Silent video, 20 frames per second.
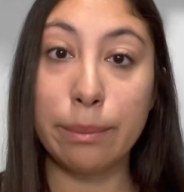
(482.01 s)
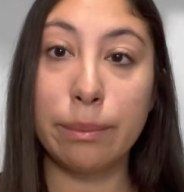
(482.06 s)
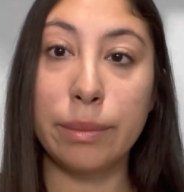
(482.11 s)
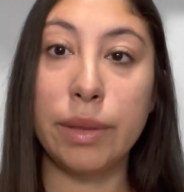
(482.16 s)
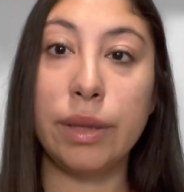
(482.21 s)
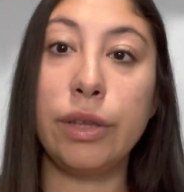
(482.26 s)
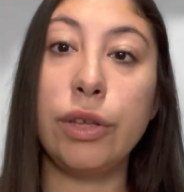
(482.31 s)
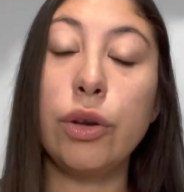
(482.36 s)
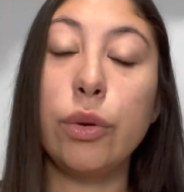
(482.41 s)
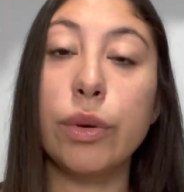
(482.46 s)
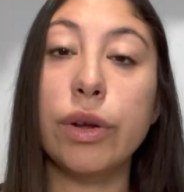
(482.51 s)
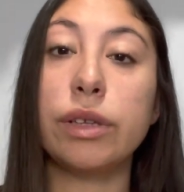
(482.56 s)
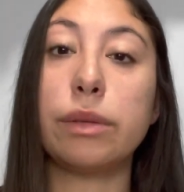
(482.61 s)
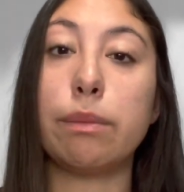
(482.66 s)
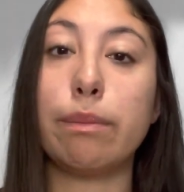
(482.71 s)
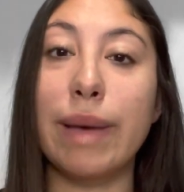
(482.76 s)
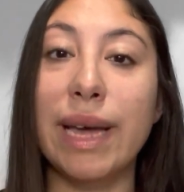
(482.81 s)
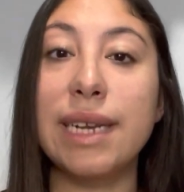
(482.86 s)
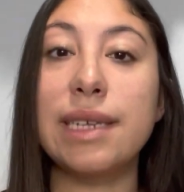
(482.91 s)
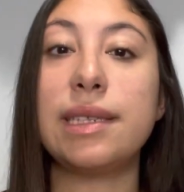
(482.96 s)
The UWorld
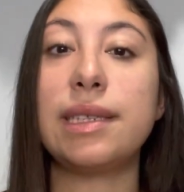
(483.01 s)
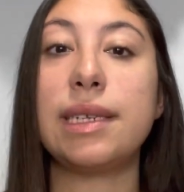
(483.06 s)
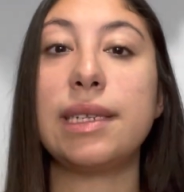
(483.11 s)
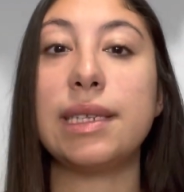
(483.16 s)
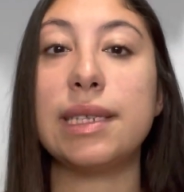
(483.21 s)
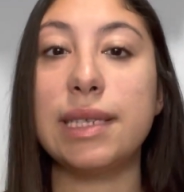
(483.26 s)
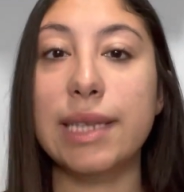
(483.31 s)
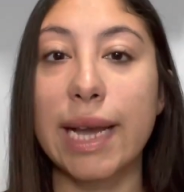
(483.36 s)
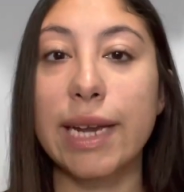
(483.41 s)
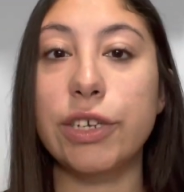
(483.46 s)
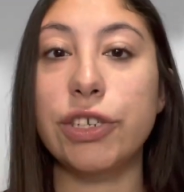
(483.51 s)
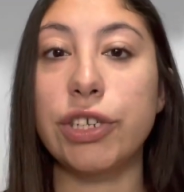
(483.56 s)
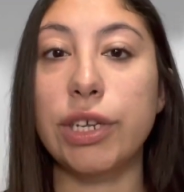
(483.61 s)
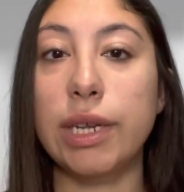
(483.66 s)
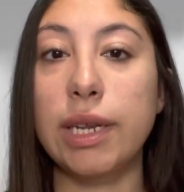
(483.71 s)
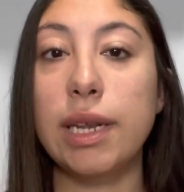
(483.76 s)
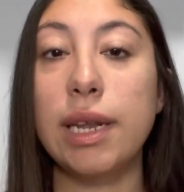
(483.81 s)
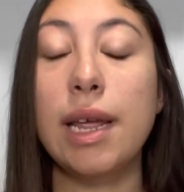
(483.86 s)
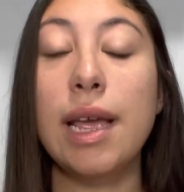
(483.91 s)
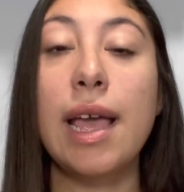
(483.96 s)
Medicine
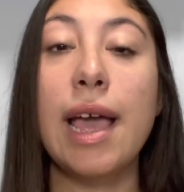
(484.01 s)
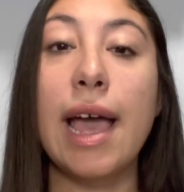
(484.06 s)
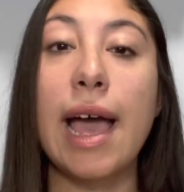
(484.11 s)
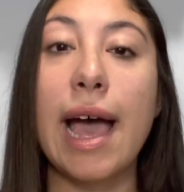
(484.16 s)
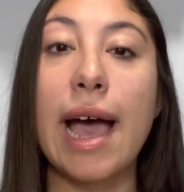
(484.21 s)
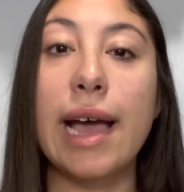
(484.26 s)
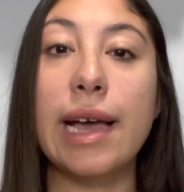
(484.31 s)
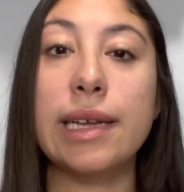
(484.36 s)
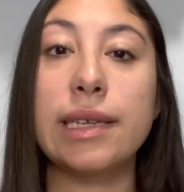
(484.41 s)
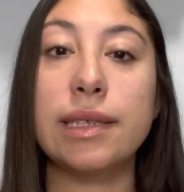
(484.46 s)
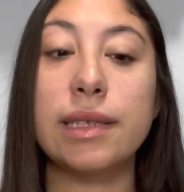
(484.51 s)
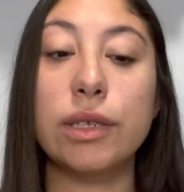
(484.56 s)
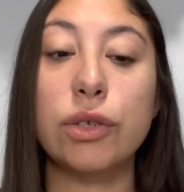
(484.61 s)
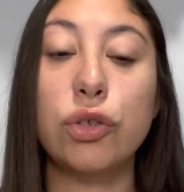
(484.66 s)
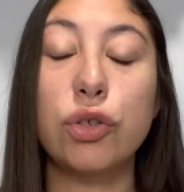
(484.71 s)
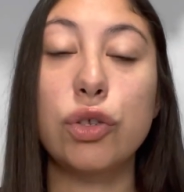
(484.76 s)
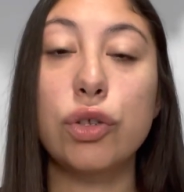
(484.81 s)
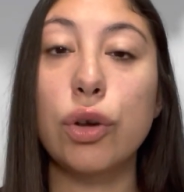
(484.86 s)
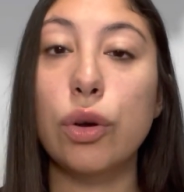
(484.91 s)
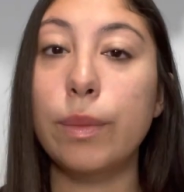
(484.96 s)
section has
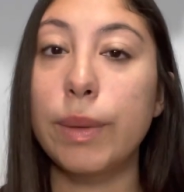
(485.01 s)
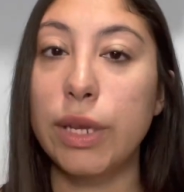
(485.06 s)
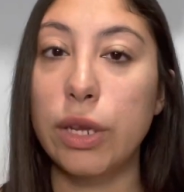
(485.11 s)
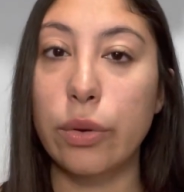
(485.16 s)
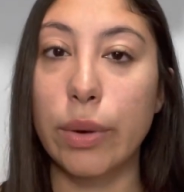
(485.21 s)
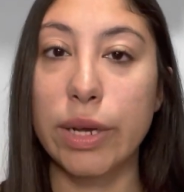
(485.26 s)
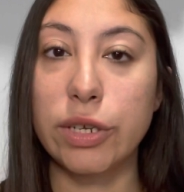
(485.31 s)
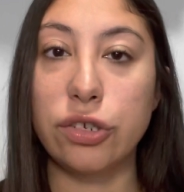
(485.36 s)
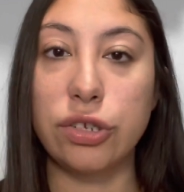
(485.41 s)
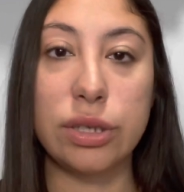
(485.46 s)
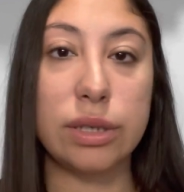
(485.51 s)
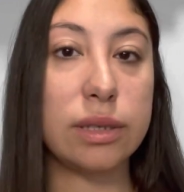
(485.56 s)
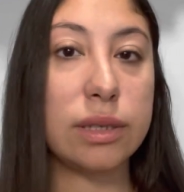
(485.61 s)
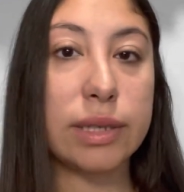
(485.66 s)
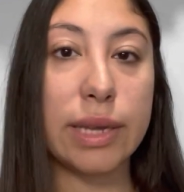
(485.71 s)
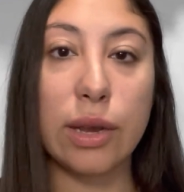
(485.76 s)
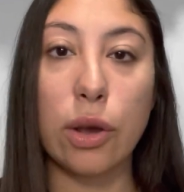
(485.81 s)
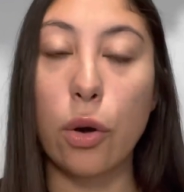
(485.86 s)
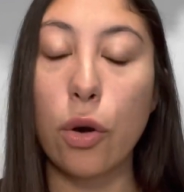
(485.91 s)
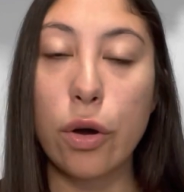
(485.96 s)
so many questions,
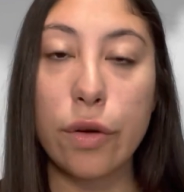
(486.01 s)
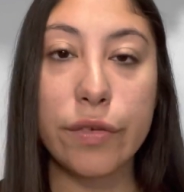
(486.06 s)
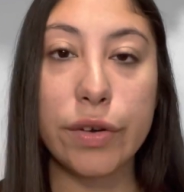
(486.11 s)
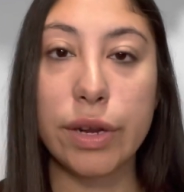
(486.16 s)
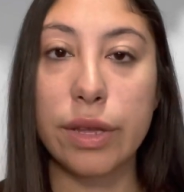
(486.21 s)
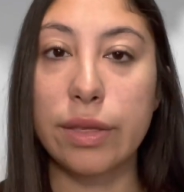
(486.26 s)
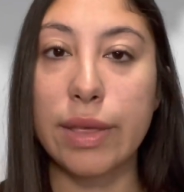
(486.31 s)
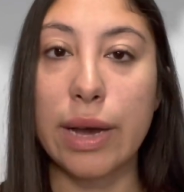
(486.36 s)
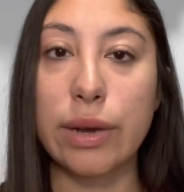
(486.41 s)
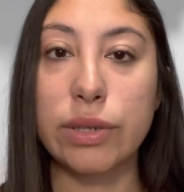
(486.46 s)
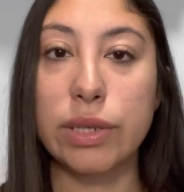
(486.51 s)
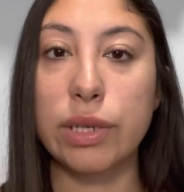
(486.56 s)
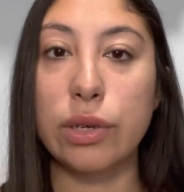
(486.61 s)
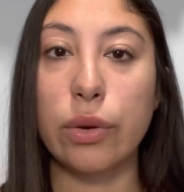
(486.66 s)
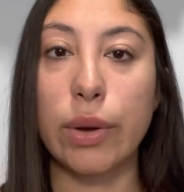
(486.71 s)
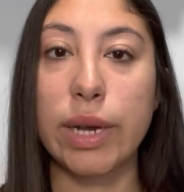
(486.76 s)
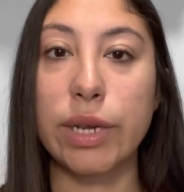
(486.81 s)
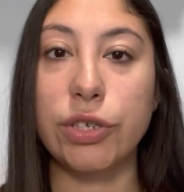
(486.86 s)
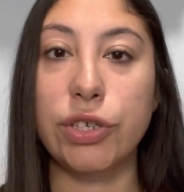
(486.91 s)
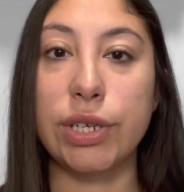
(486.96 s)
like over 1,000
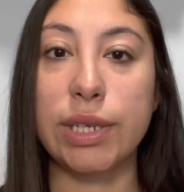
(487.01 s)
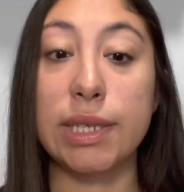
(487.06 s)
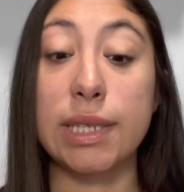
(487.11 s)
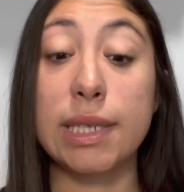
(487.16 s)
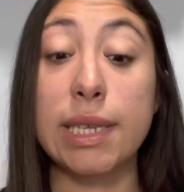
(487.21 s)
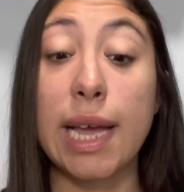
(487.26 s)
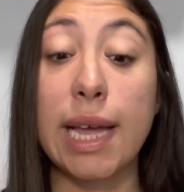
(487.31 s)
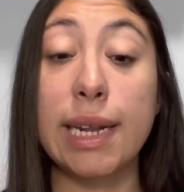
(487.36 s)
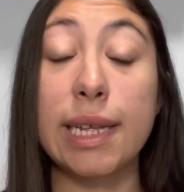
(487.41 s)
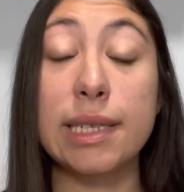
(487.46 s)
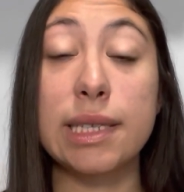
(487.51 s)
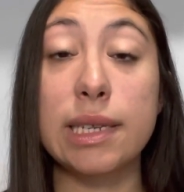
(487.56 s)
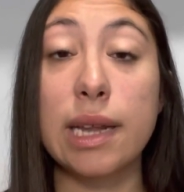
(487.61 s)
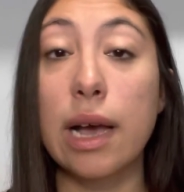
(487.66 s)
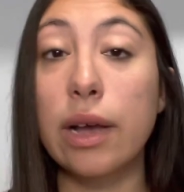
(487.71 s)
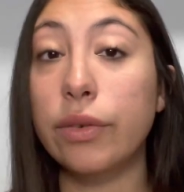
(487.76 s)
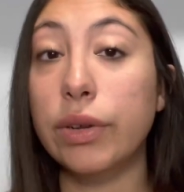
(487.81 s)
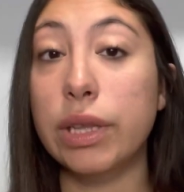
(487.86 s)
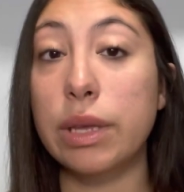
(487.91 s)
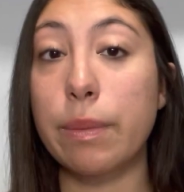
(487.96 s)
questions, and it's
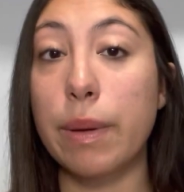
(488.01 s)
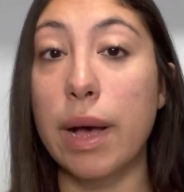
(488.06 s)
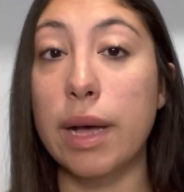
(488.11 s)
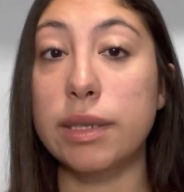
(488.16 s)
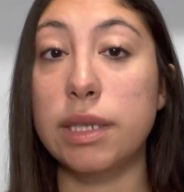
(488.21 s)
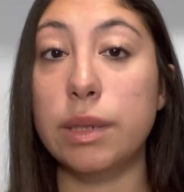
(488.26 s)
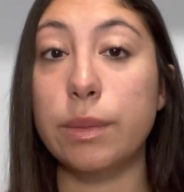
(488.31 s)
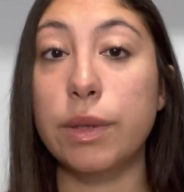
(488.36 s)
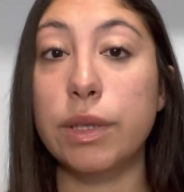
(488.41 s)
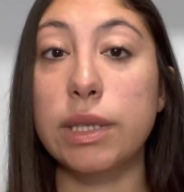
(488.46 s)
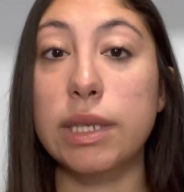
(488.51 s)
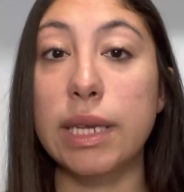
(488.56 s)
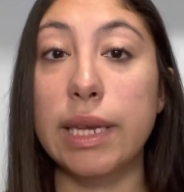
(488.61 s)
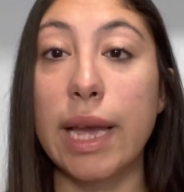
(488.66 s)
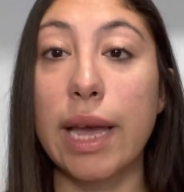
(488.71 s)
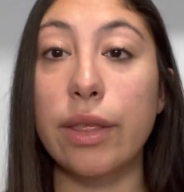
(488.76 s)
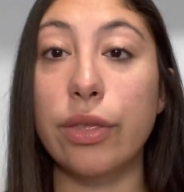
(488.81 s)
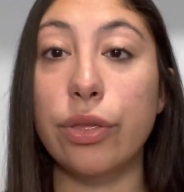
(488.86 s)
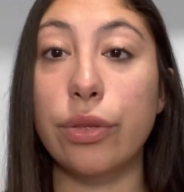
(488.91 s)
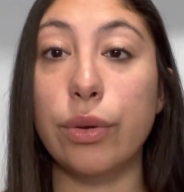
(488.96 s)
not really possible to
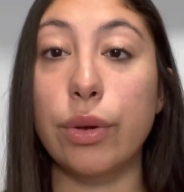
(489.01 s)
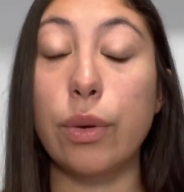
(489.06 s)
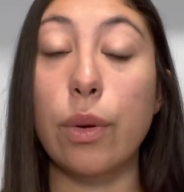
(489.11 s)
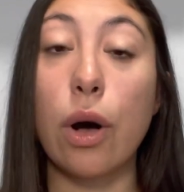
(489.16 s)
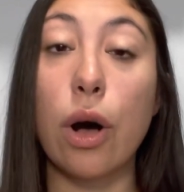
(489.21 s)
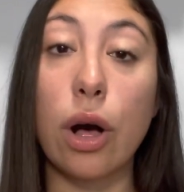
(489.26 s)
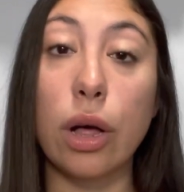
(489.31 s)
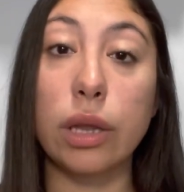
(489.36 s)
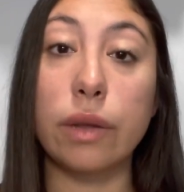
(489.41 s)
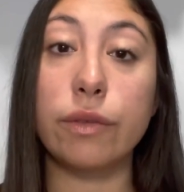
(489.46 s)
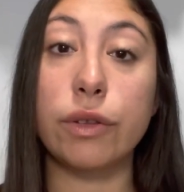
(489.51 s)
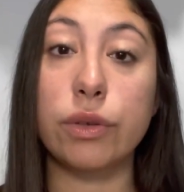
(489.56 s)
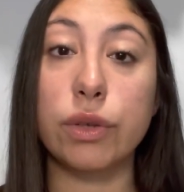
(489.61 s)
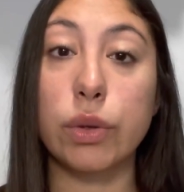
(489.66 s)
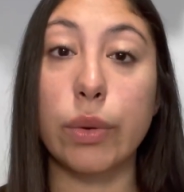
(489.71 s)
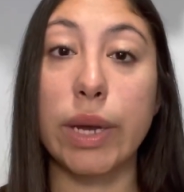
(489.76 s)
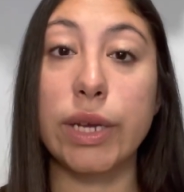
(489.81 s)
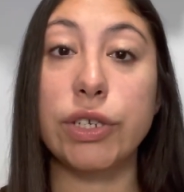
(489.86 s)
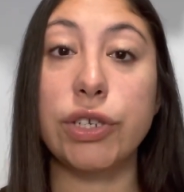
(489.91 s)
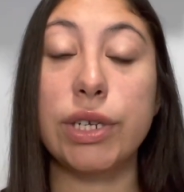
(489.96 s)
get through all of those
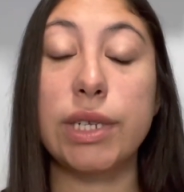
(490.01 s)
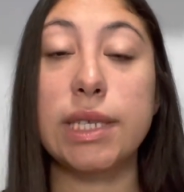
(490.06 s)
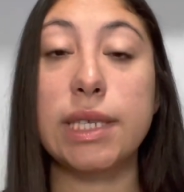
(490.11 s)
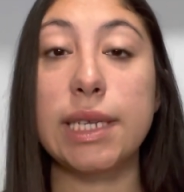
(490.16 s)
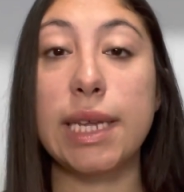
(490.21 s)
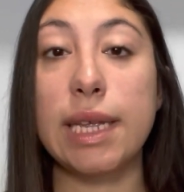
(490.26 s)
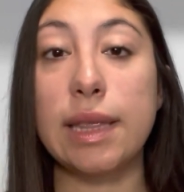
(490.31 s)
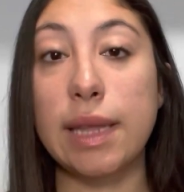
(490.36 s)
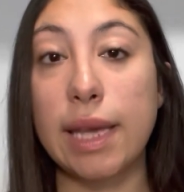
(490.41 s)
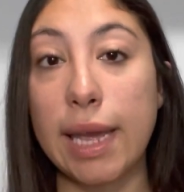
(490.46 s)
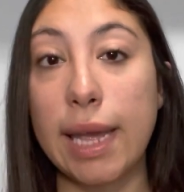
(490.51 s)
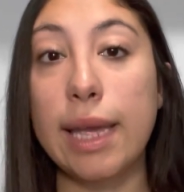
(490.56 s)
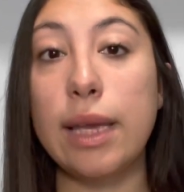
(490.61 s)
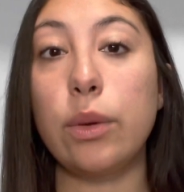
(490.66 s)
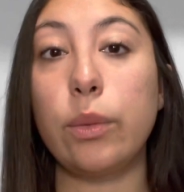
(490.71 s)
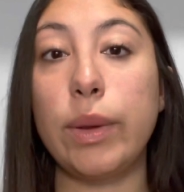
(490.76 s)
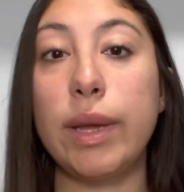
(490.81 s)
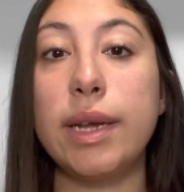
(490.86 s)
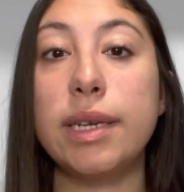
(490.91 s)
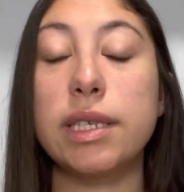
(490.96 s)
questions in the 8
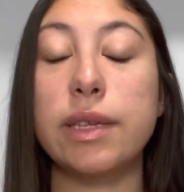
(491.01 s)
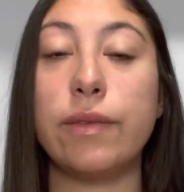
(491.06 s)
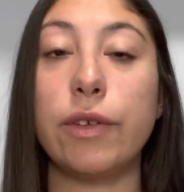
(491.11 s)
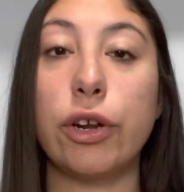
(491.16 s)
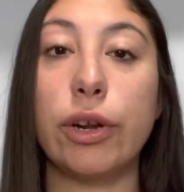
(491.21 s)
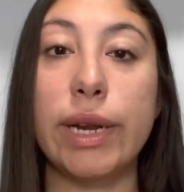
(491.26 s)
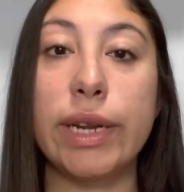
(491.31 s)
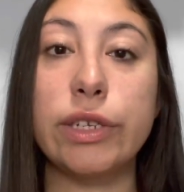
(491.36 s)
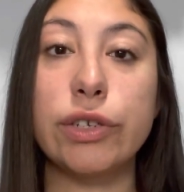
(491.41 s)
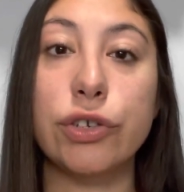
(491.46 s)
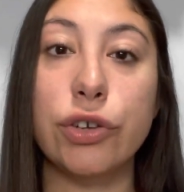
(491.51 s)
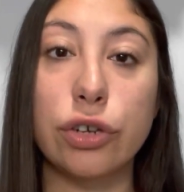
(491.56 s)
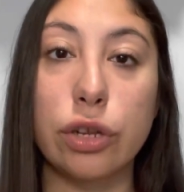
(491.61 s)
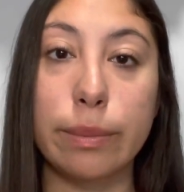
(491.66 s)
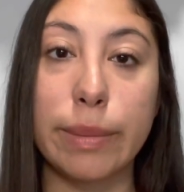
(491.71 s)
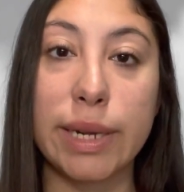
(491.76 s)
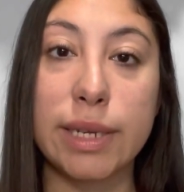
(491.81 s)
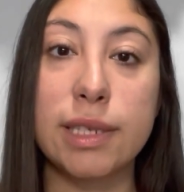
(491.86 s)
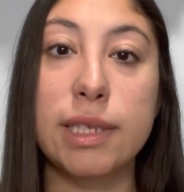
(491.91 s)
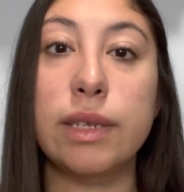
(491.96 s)
weeks of your internal
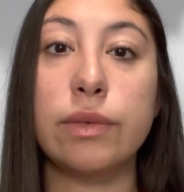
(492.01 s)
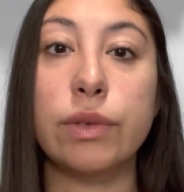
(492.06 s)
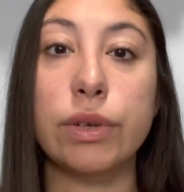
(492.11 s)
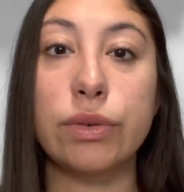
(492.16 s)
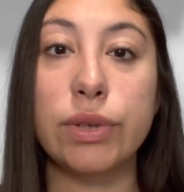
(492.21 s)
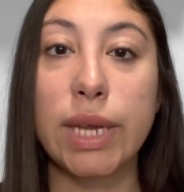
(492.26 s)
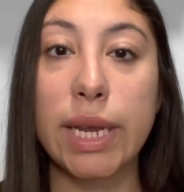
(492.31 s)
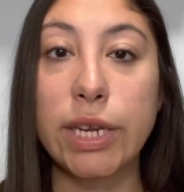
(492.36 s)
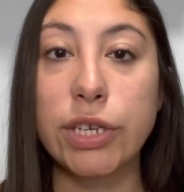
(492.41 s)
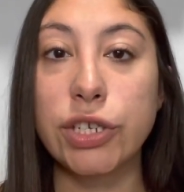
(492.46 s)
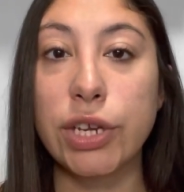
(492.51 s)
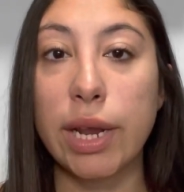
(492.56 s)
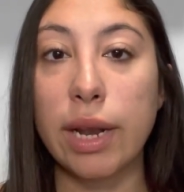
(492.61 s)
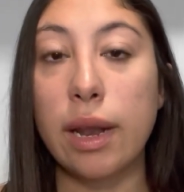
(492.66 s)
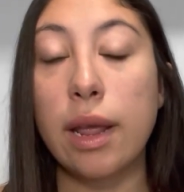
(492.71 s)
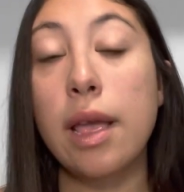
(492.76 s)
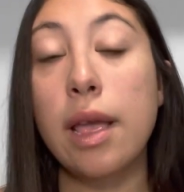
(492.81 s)
medicine rotation